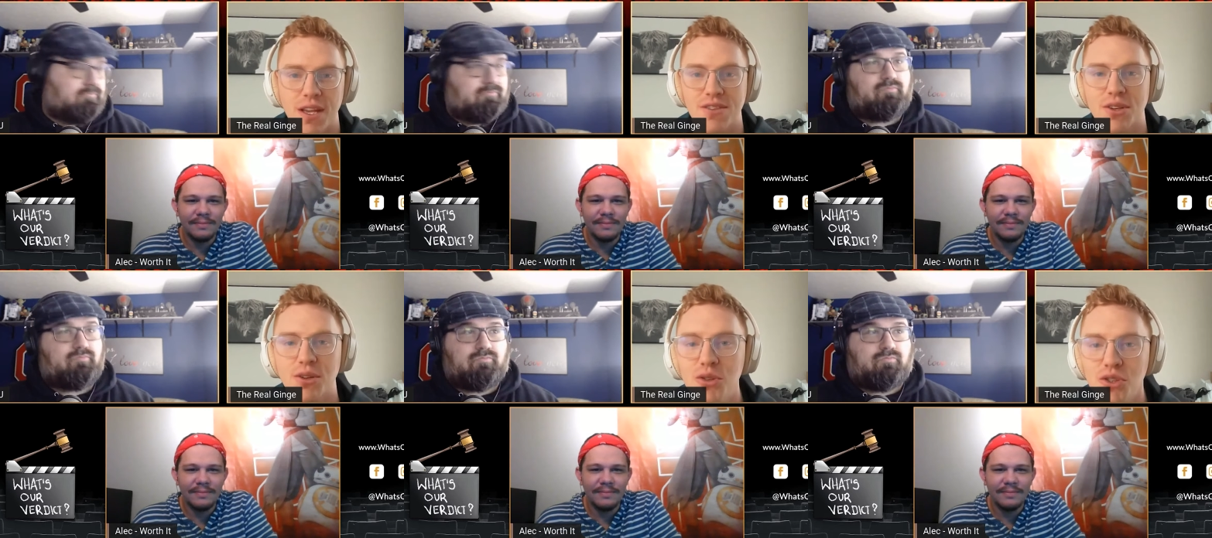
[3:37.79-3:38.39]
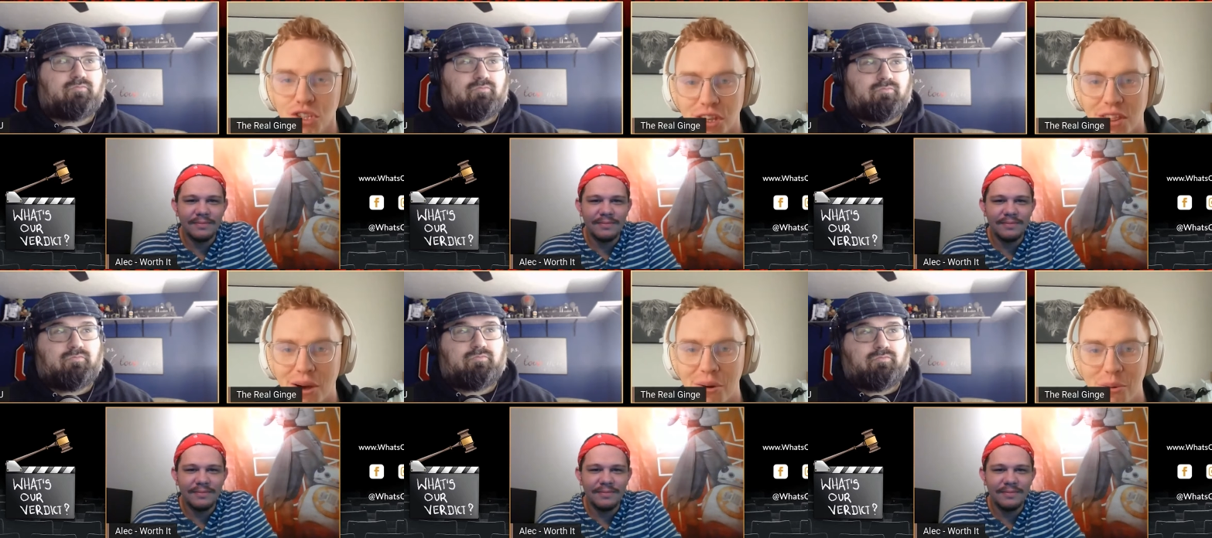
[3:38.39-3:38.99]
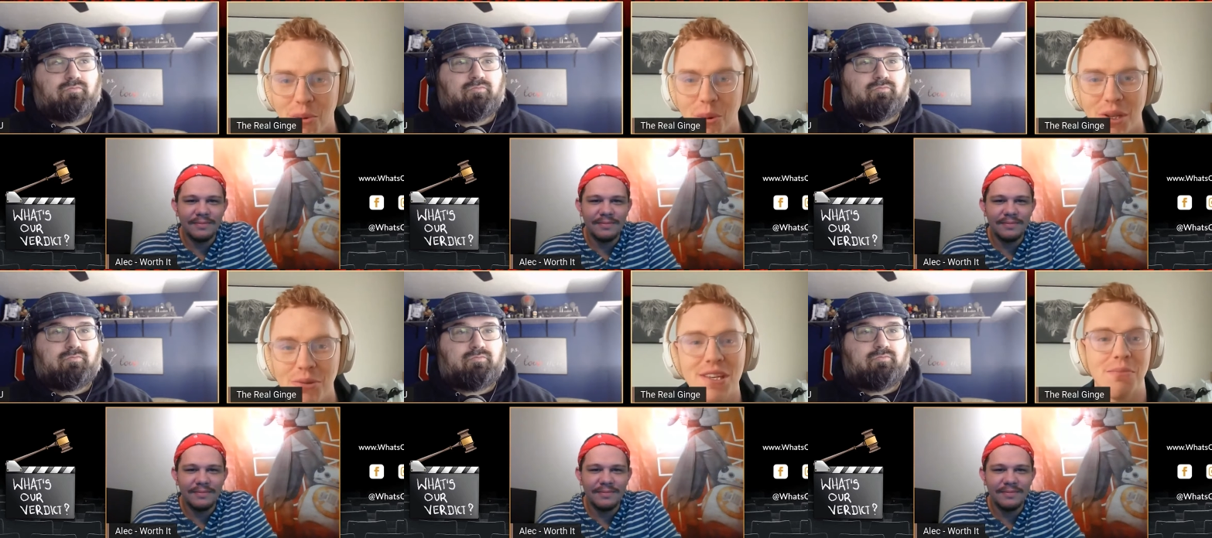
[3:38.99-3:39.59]
Speaker 1: And so usually, though, when
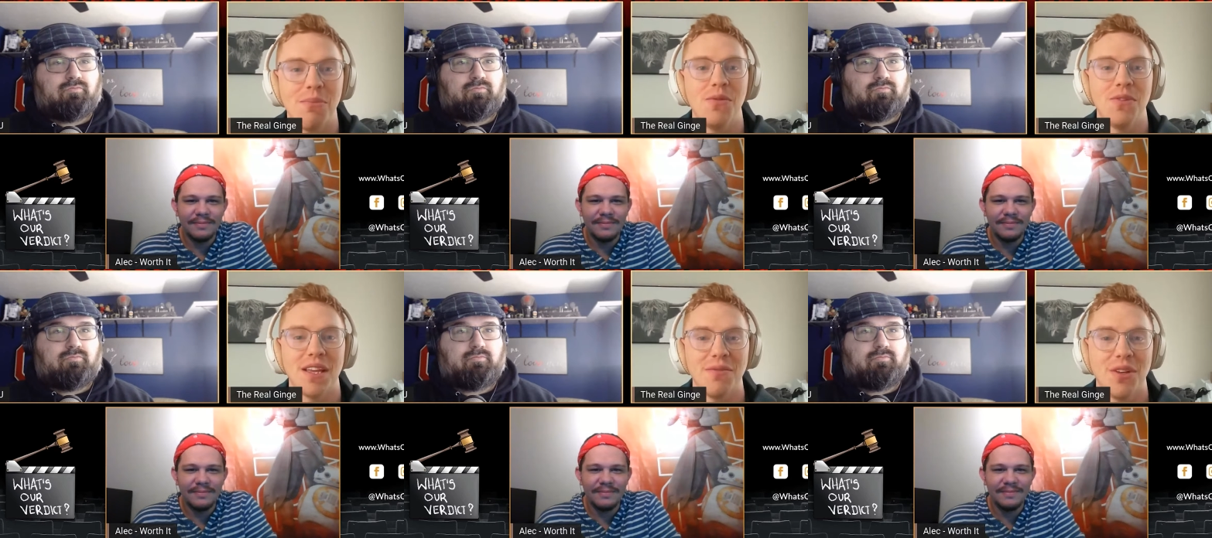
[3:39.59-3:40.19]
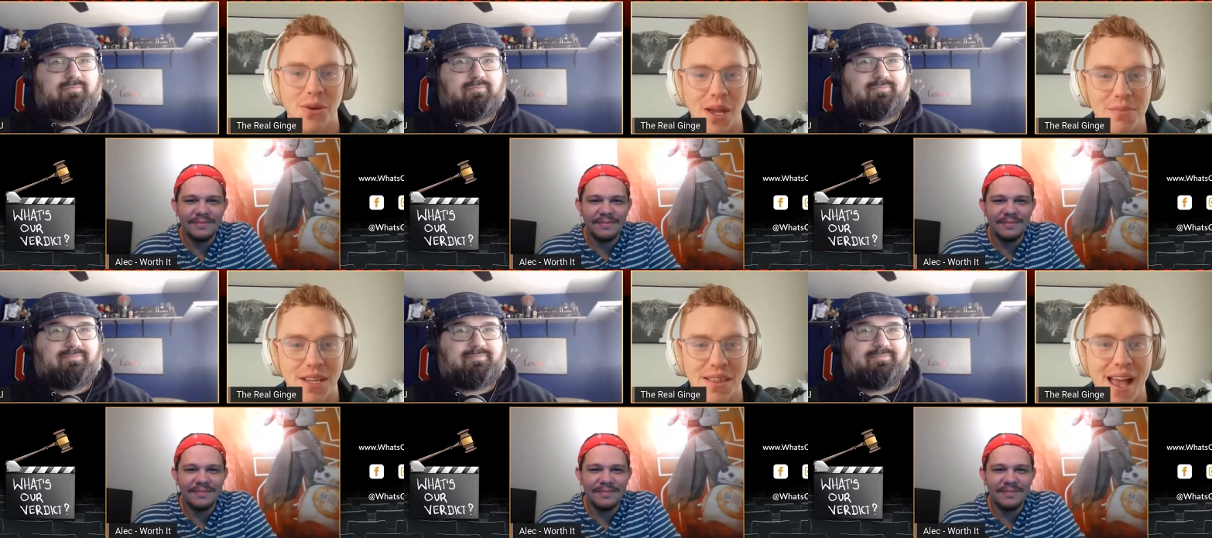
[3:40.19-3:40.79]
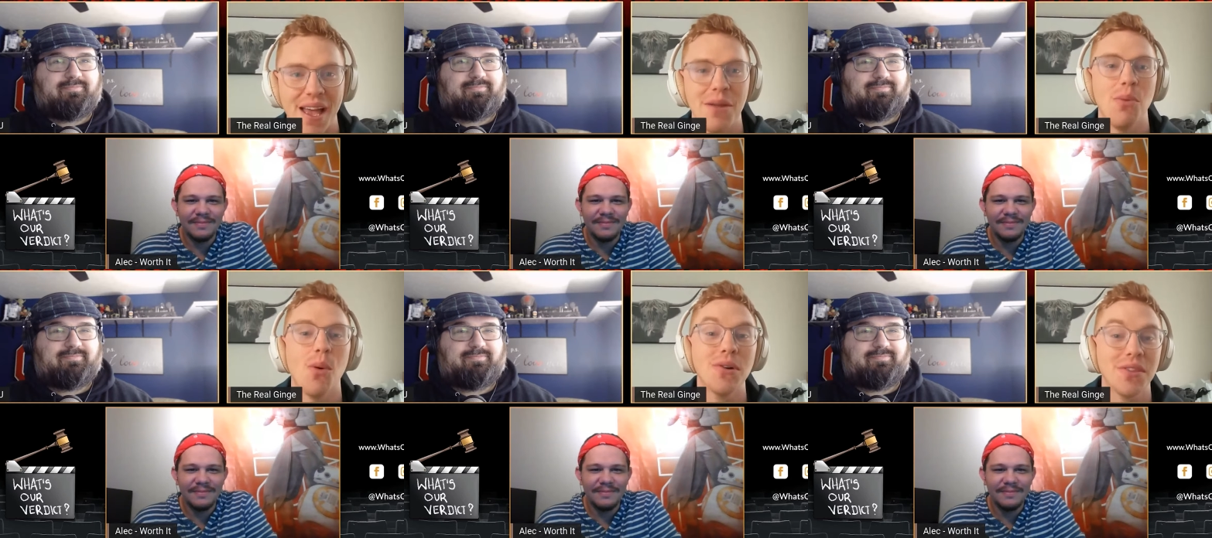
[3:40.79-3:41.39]
you take movie video games like that and
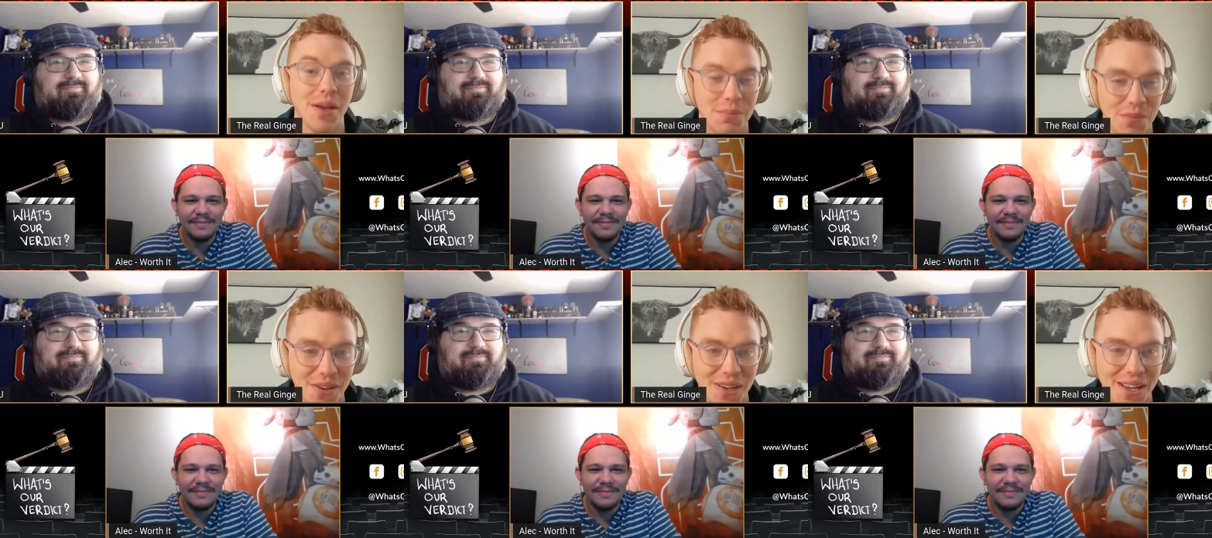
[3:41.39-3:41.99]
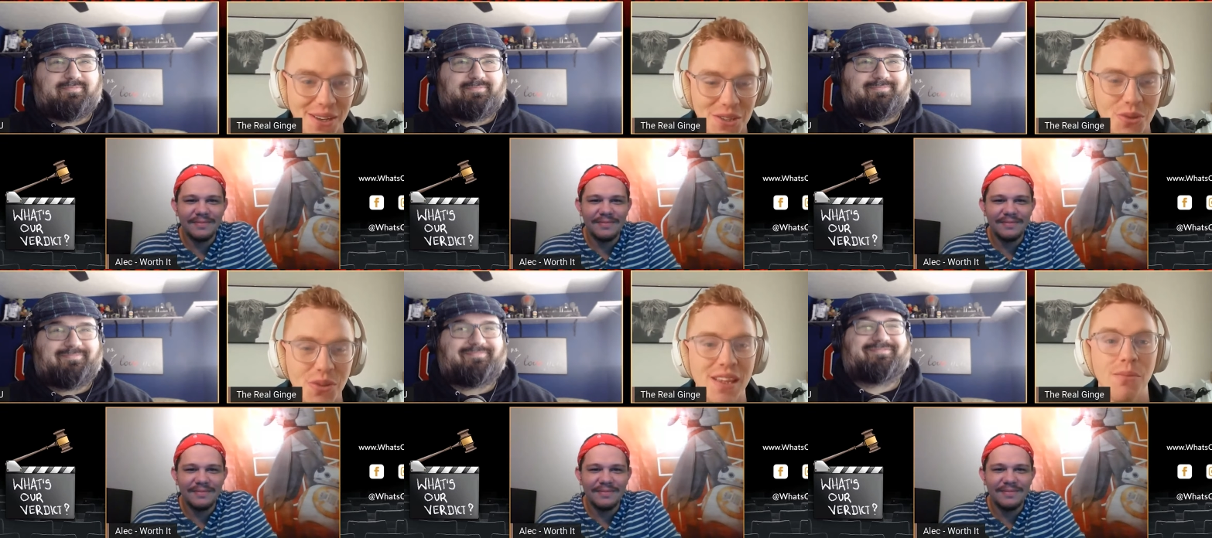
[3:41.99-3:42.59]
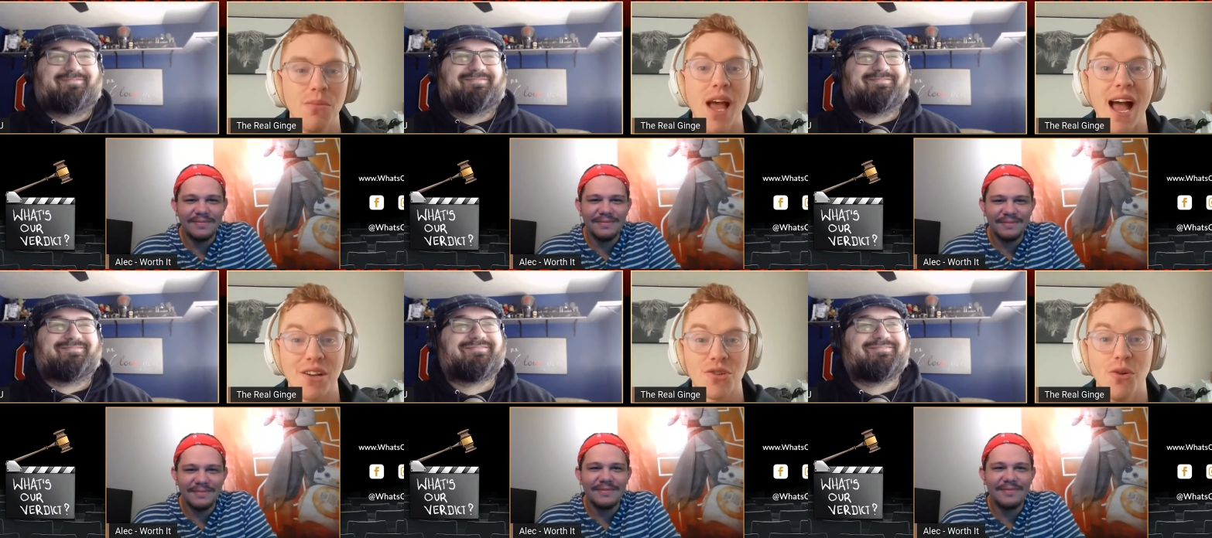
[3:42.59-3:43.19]
port them into the
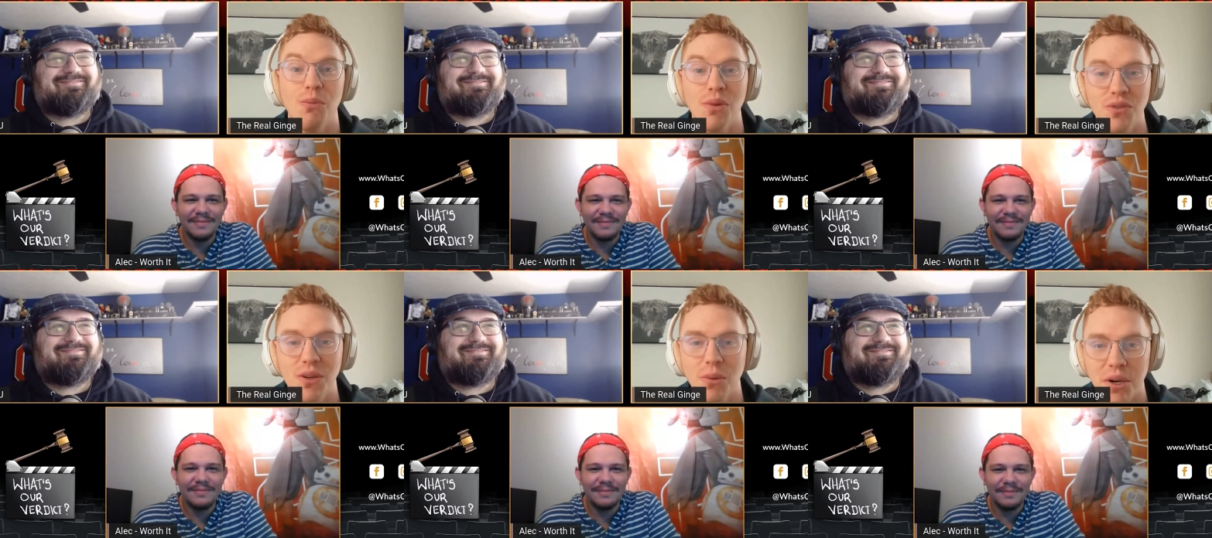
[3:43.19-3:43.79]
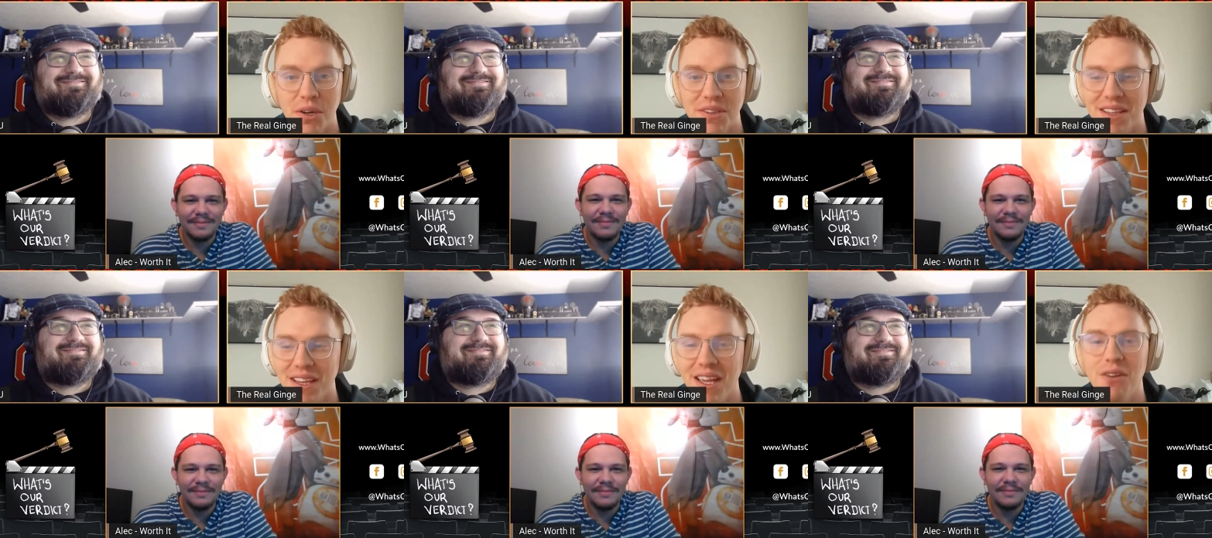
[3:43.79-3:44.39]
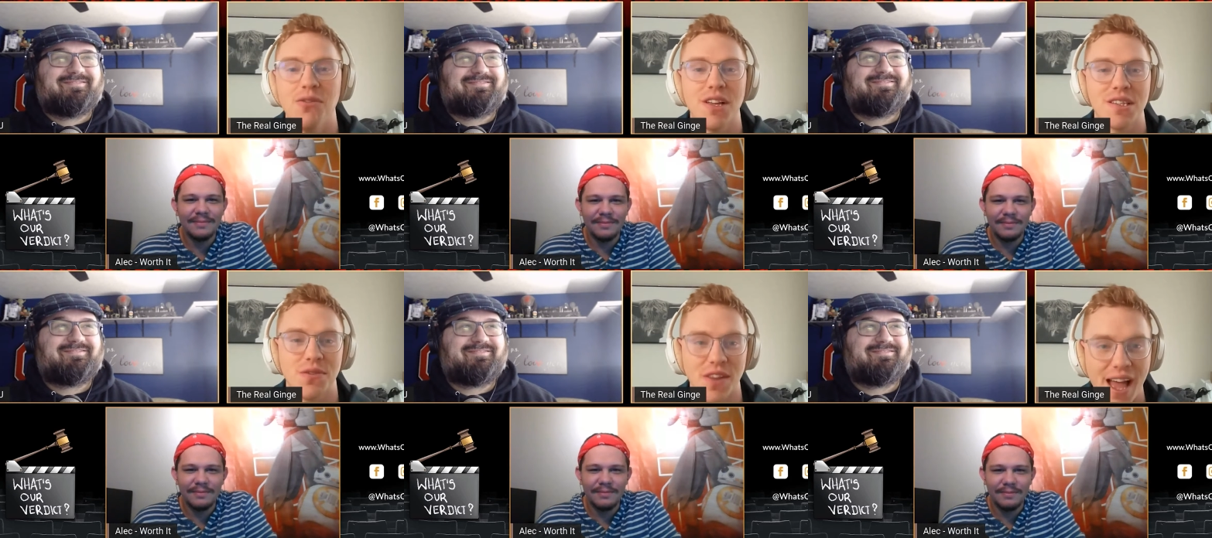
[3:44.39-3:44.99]
actual movie world, it
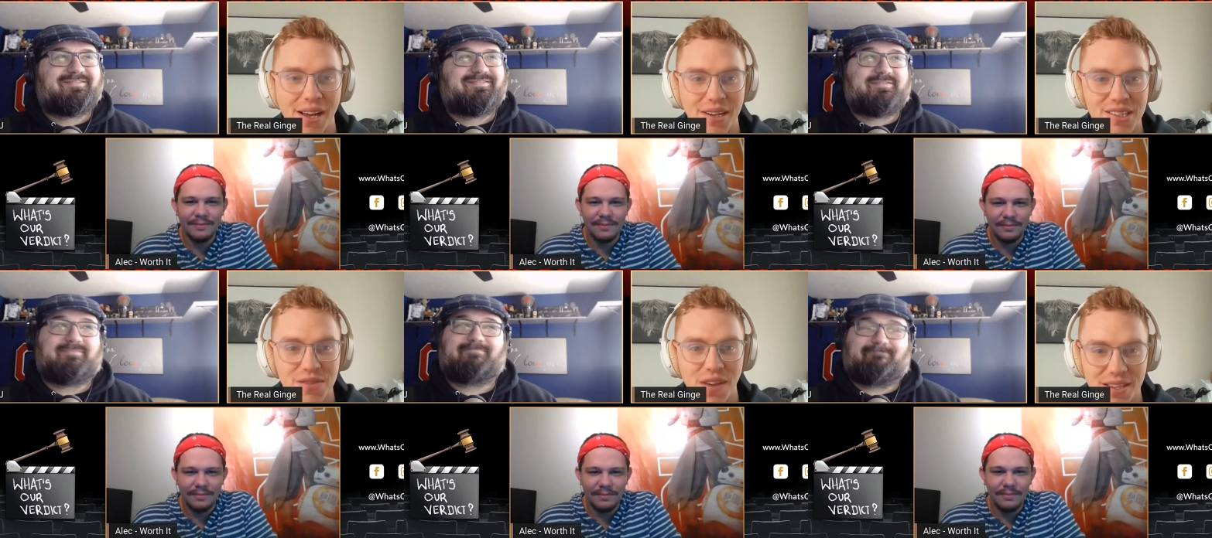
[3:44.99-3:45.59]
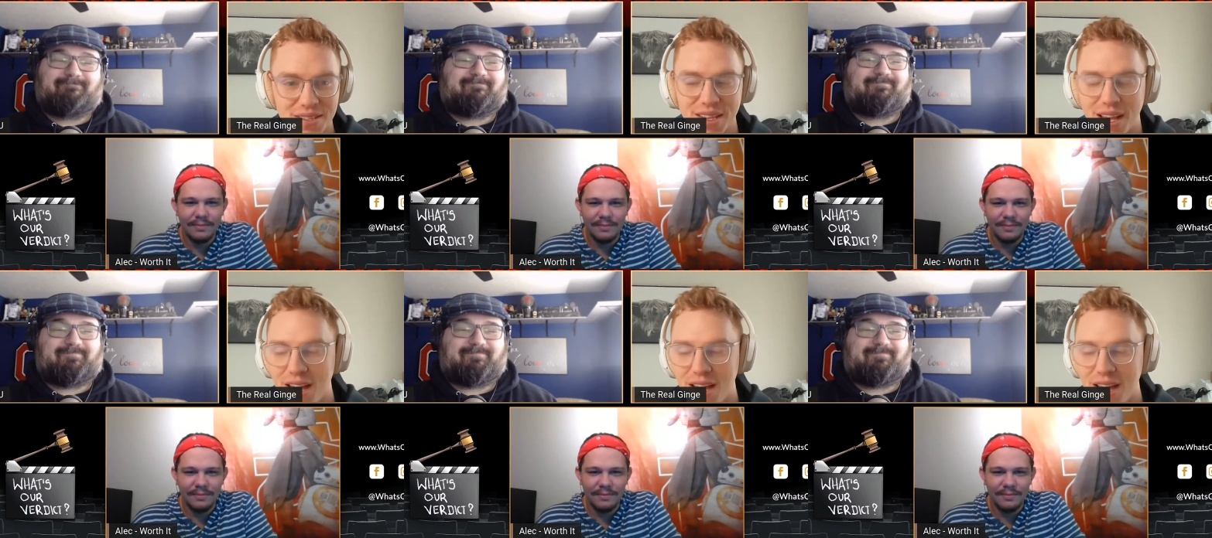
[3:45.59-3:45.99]
falls flat on its face.